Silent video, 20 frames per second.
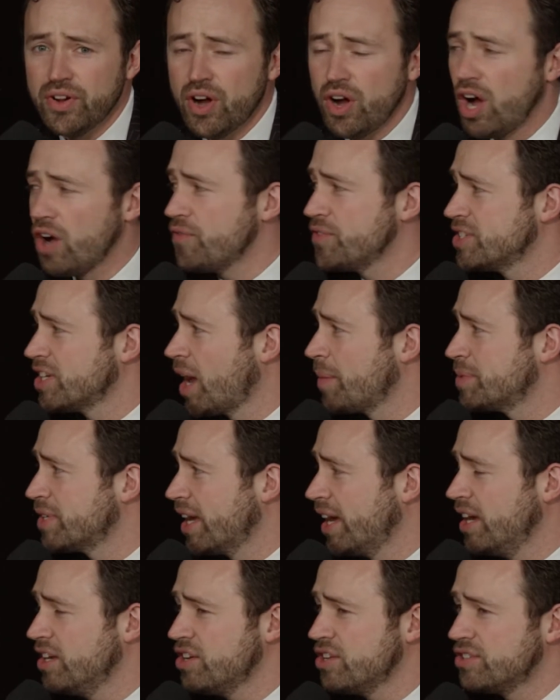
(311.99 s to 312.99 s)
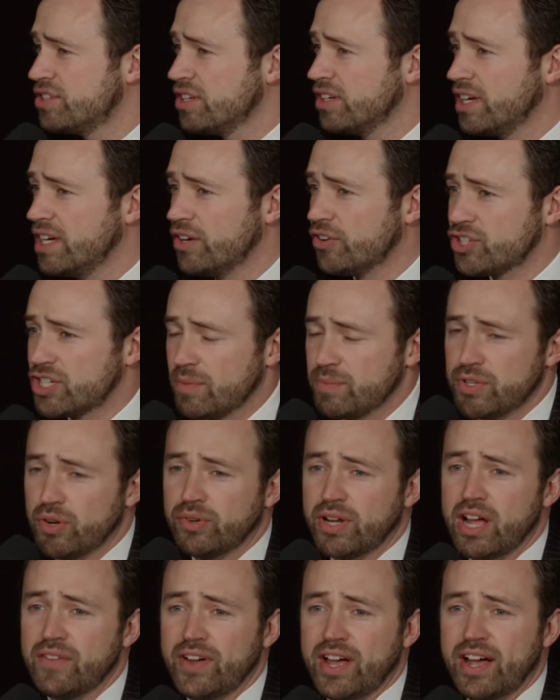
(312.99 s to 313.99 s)
Oftentimes, agency leadership
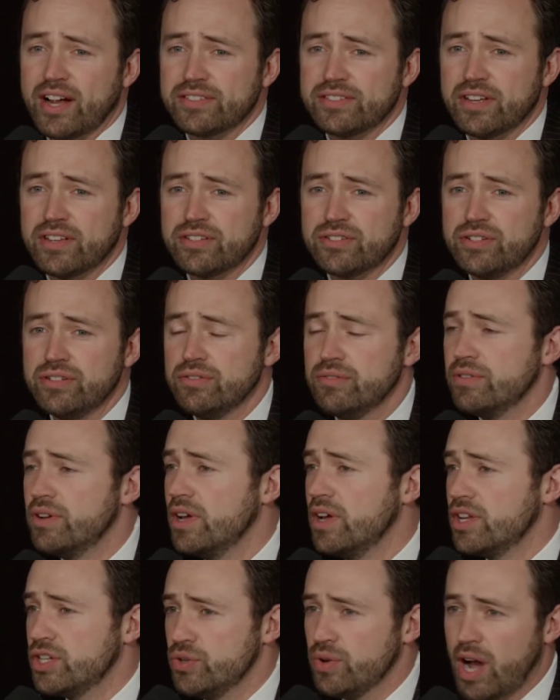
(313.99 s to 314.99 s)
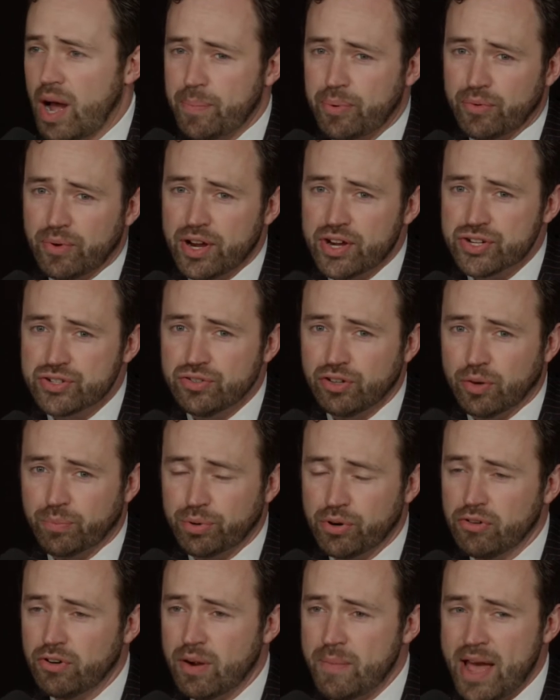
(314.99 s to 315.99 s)
don't have access to operational or
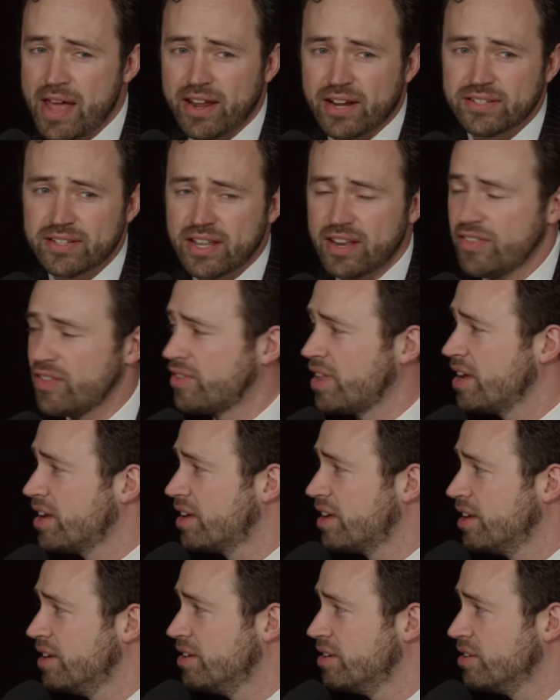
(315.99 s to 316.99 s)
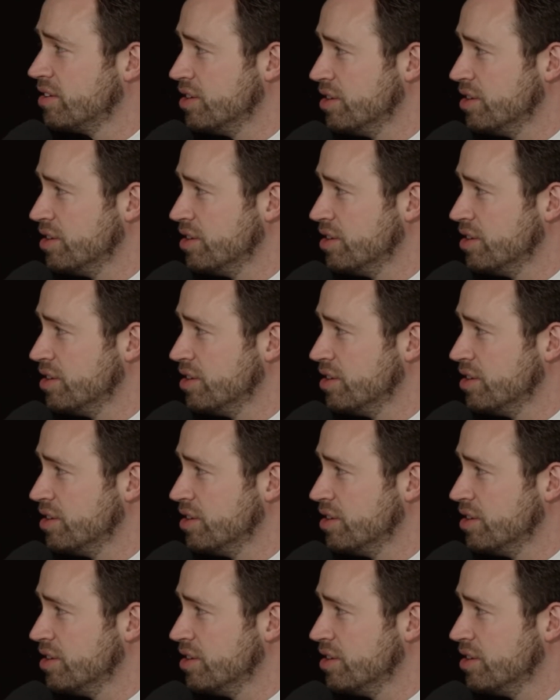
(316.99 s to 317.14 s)
programmatic data that they can